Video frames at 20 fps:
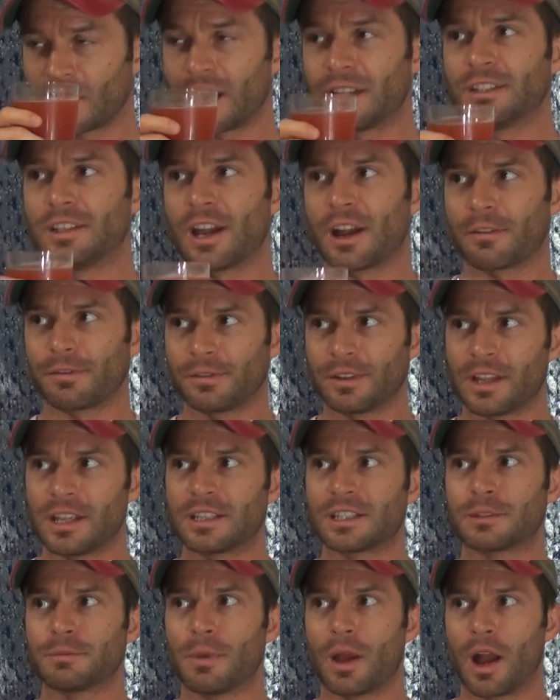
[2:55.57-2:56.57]
It definitely
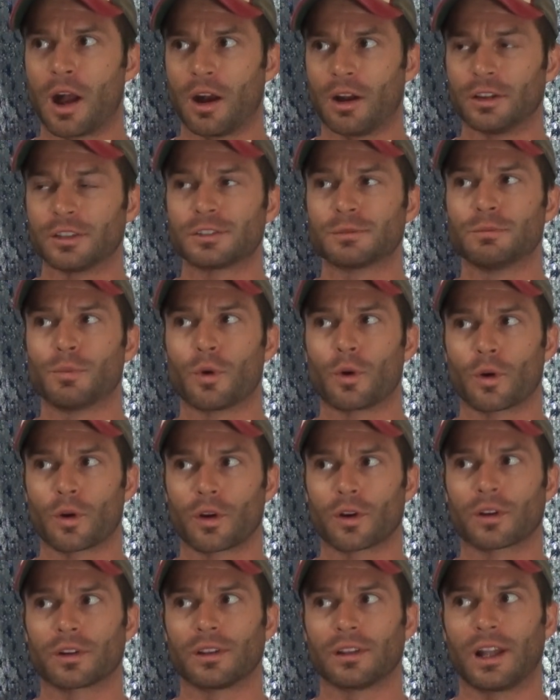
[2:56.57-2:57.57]
smells
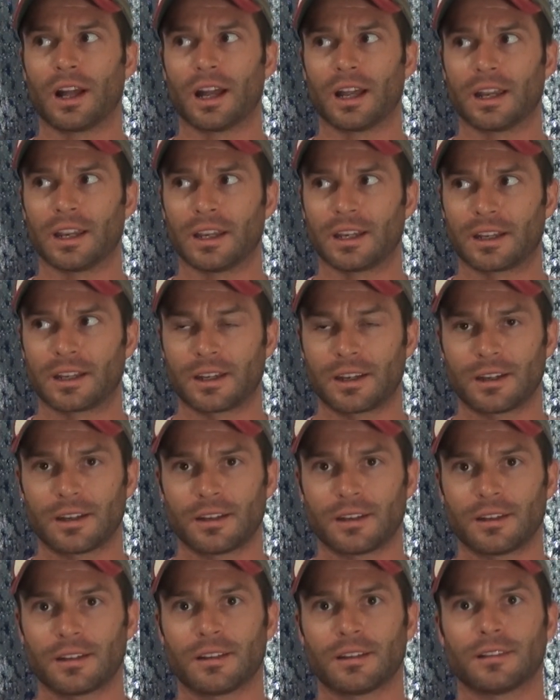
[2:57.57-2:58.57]
more like
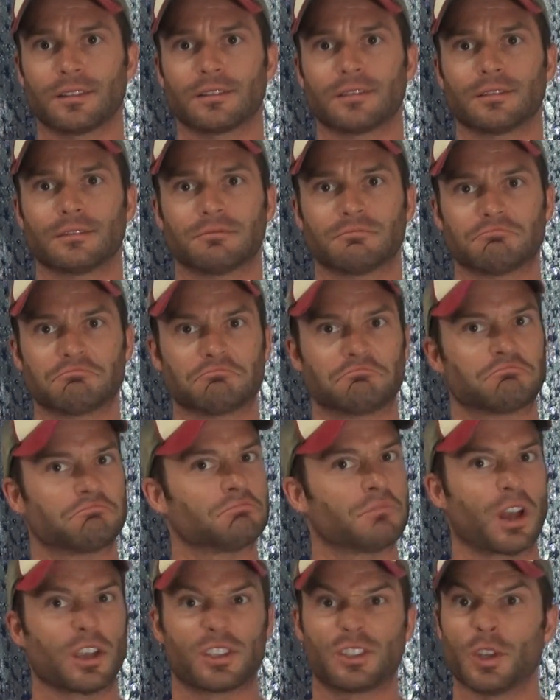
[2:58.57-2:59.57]

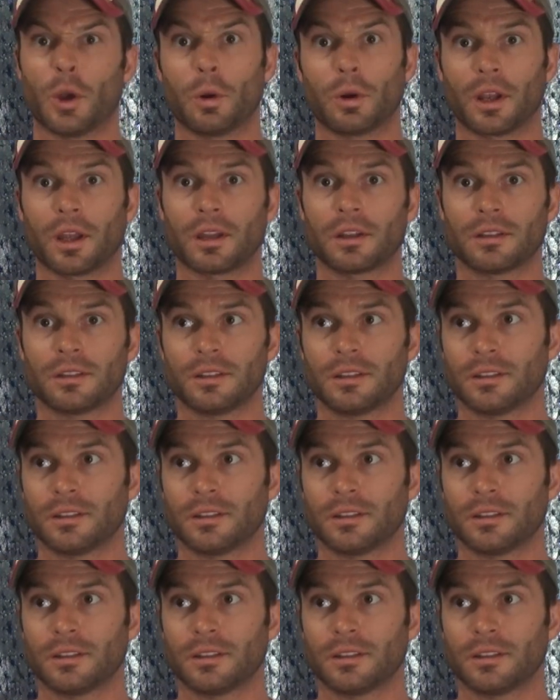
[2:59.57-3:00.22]
a soda.